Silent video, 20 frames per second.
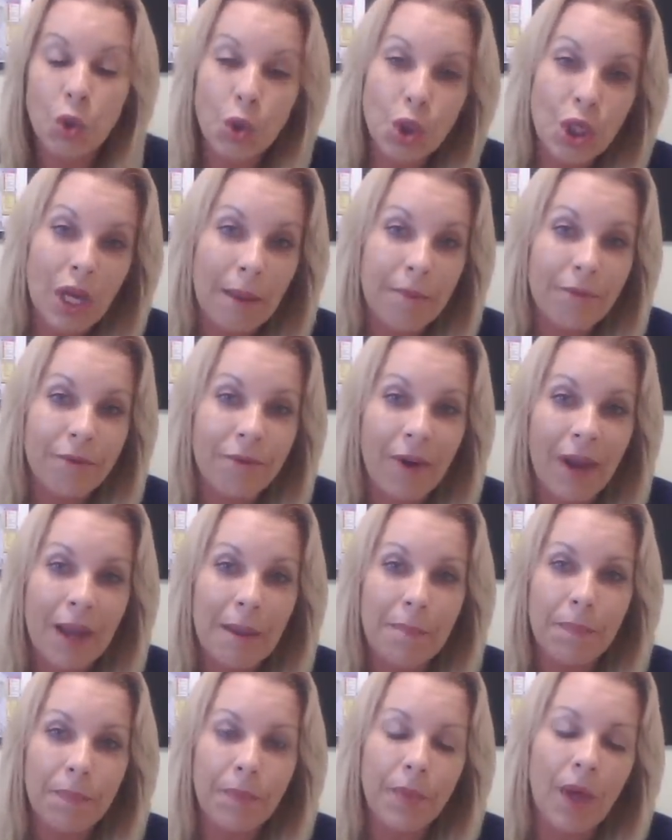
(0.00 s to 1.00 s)
Short time
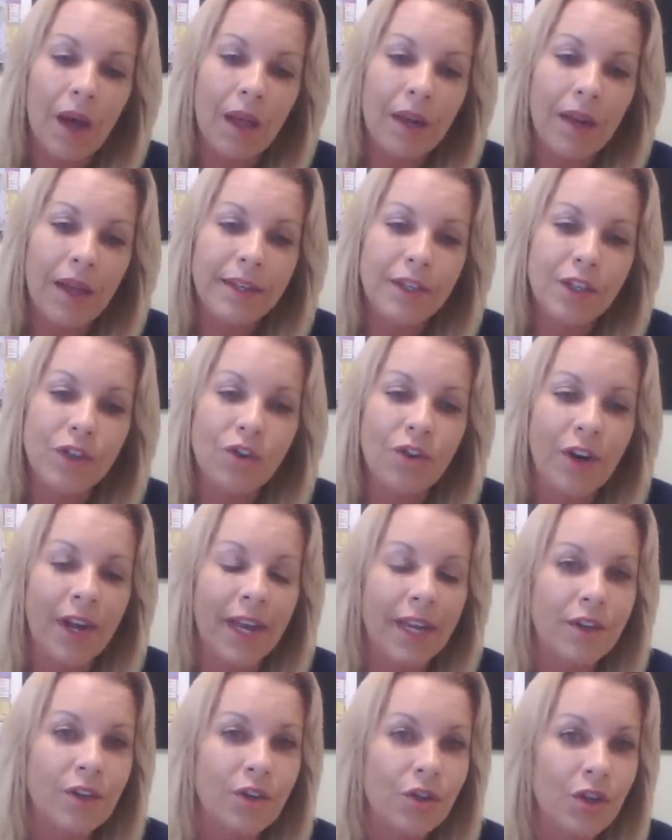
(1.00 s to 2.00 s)
frame, I like to
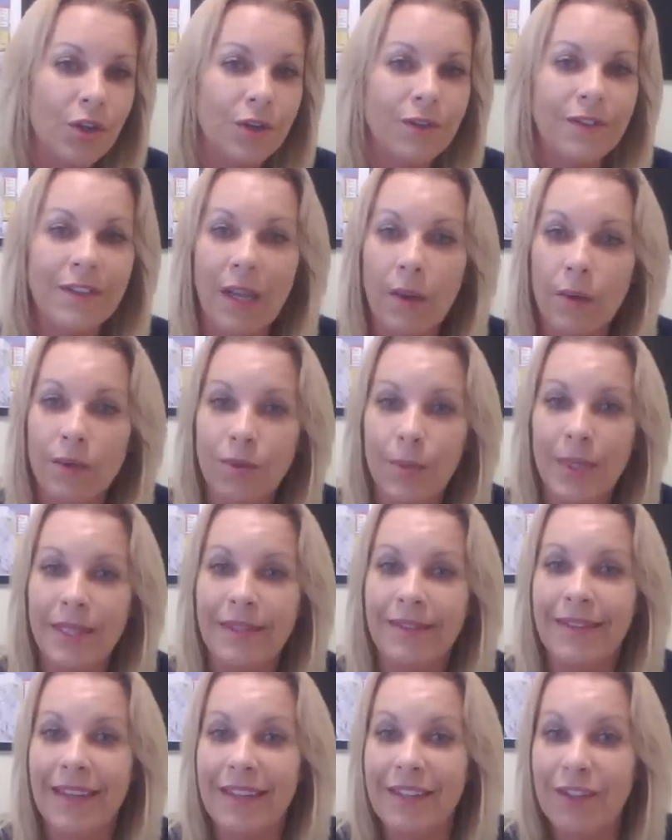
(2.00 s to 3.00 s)
trade Tuesdays,
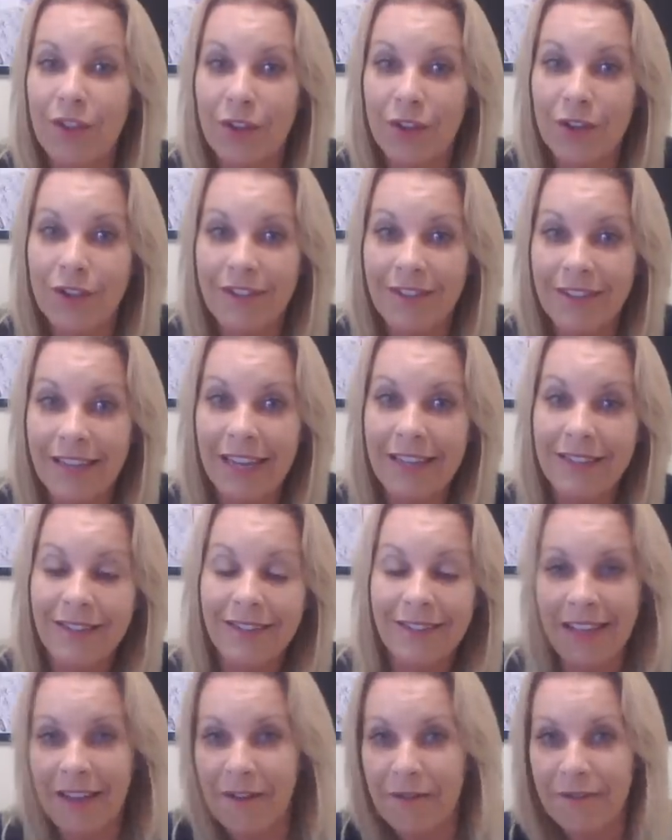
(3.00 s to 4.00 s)
Wednesdays,
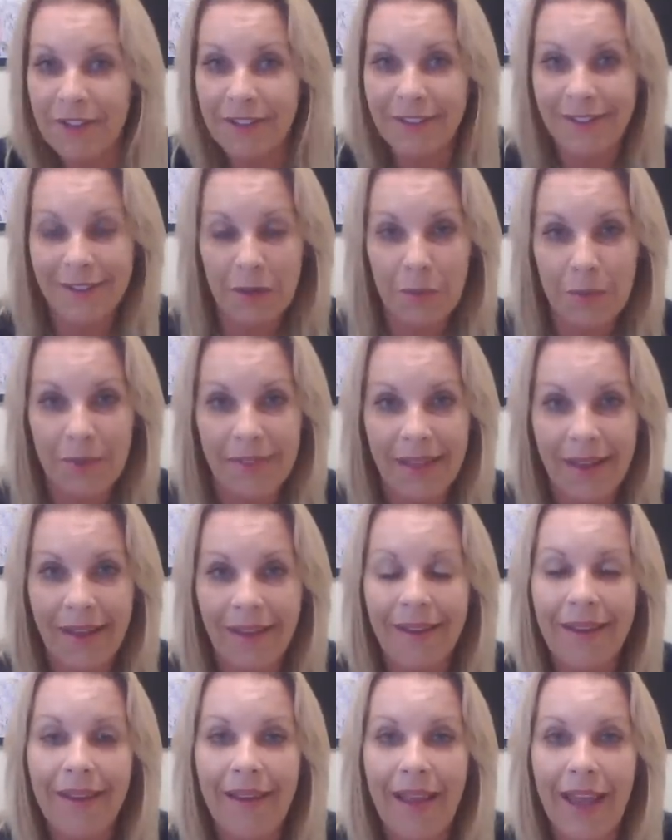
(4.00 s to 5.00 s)
Thursdays. That fits in with
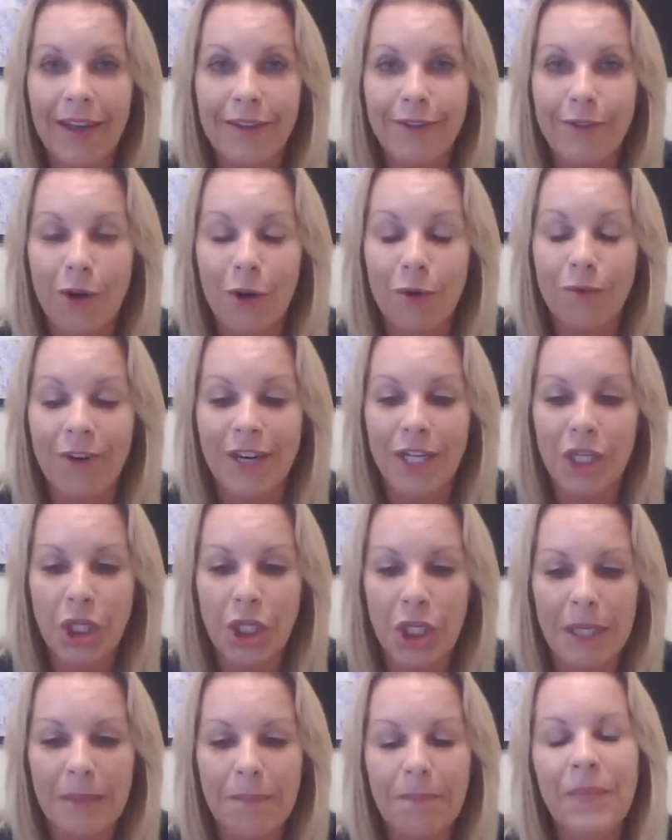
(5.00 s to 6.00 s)
our household
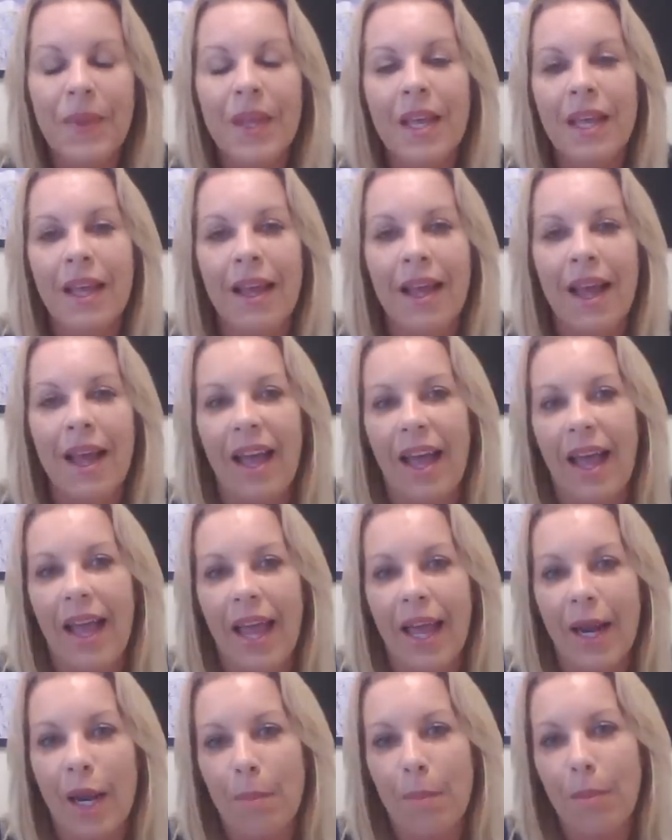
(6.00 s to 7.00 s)
regime.
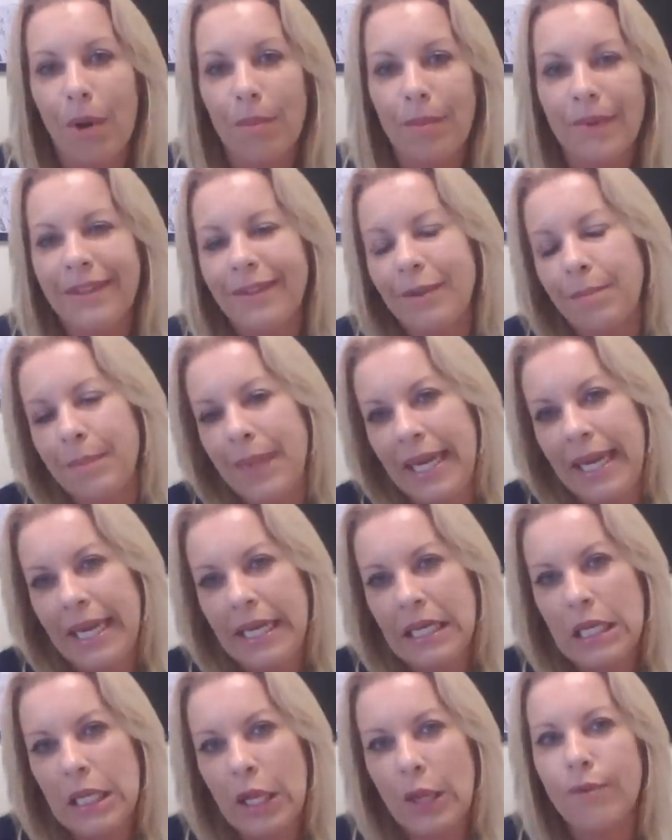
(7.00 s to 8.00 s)
And I probably
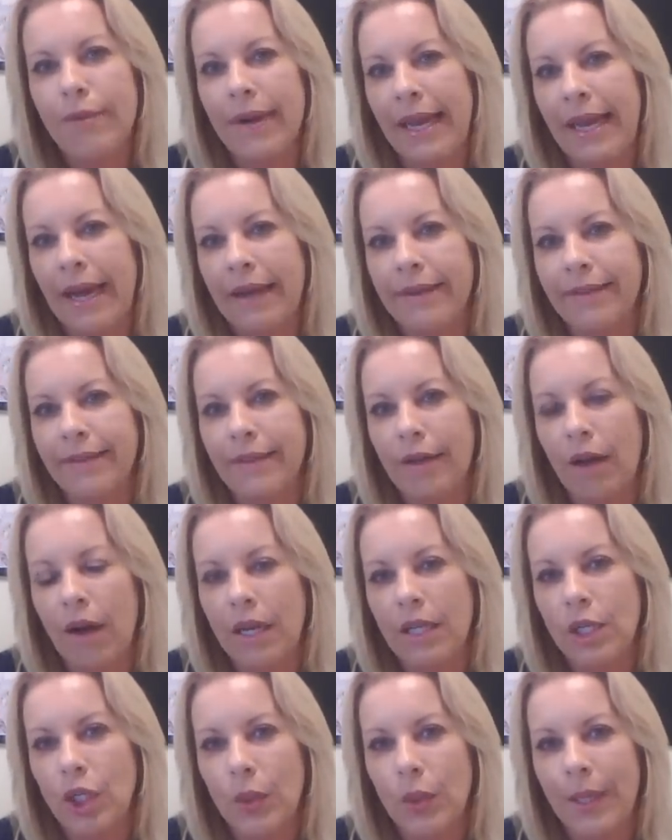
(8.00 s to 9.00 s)
spend 3 hours a
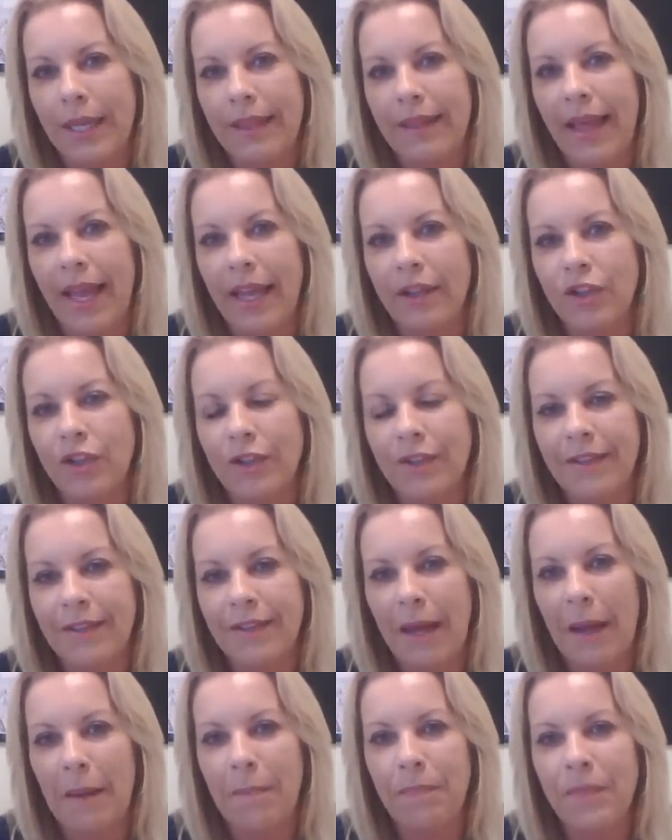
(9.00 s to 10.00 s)
night doing that,
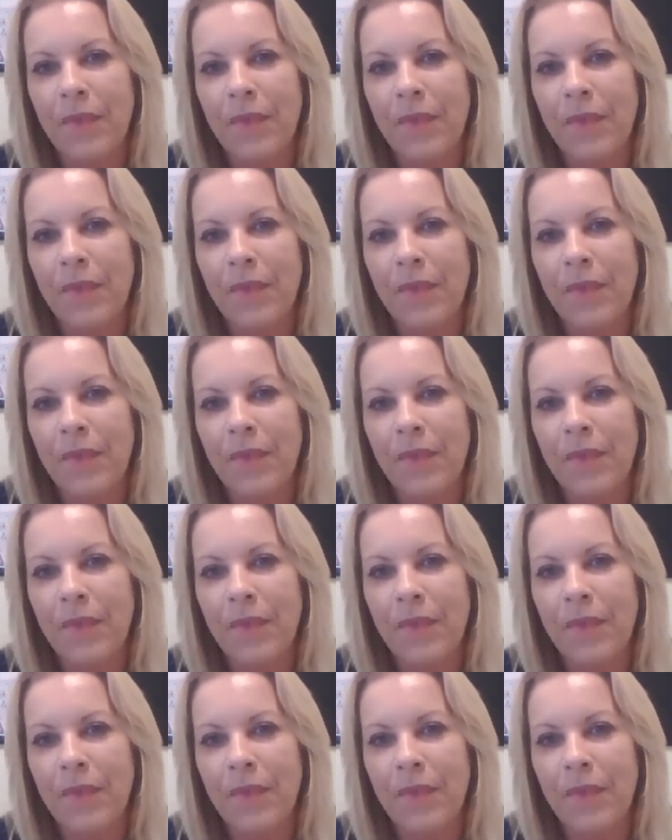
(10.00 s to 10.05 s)
just